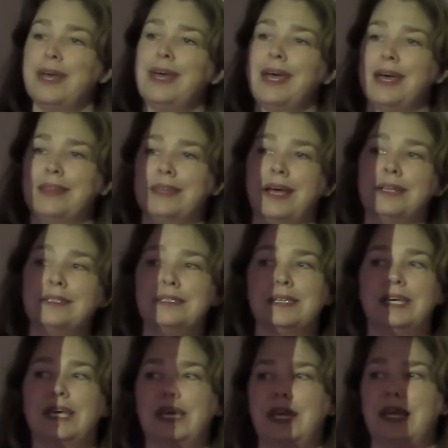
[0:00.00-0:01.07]
And that's the
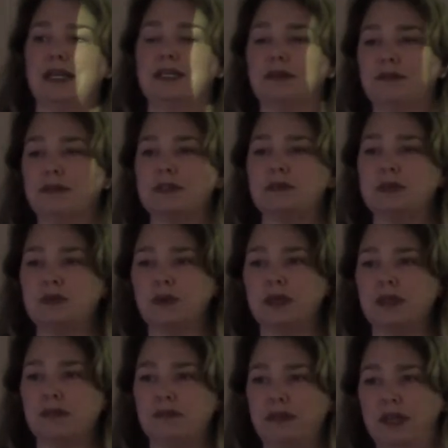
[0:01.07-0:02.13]
key difference between
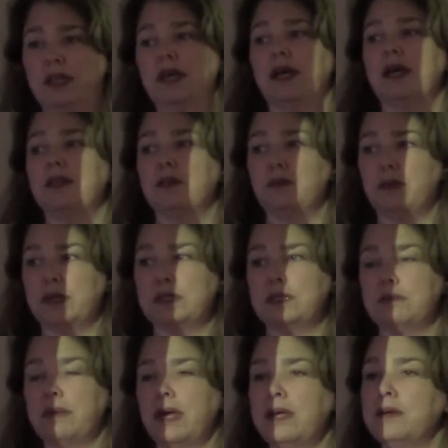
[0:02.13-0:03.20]
the Vitae and the
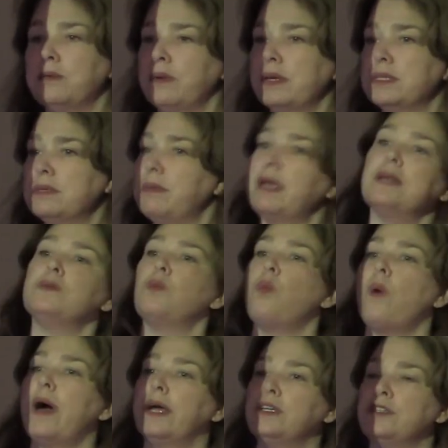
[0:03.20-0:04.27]
resume. Your resume is
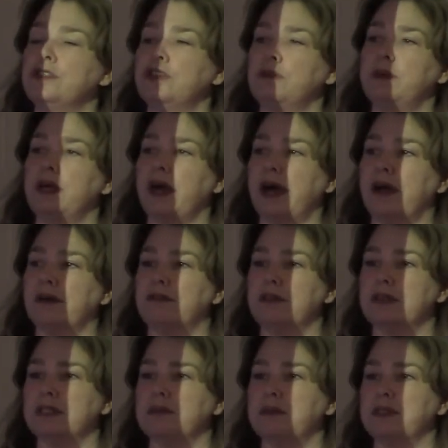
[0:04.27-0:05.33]
why should you be hired for
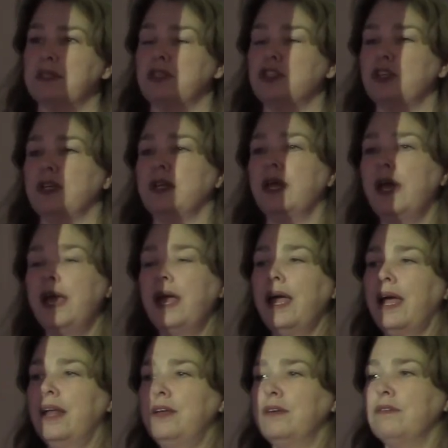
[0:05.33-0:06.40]
this position,
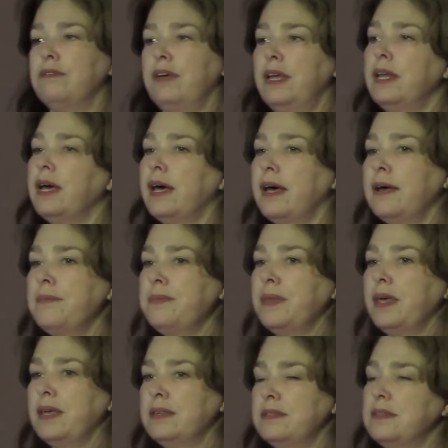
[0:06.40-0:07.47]
and your Vitae
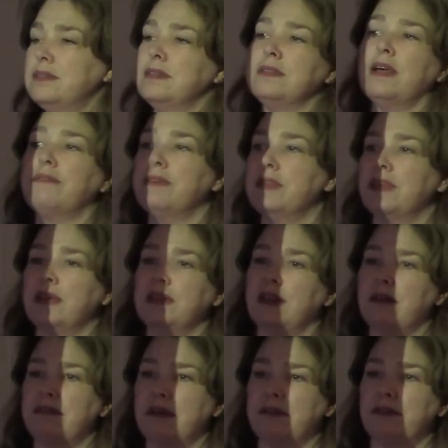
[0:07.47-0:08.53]
is this is everything that
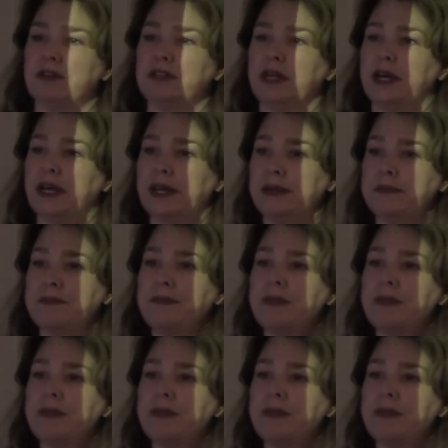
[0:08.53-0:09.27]
I've ever done.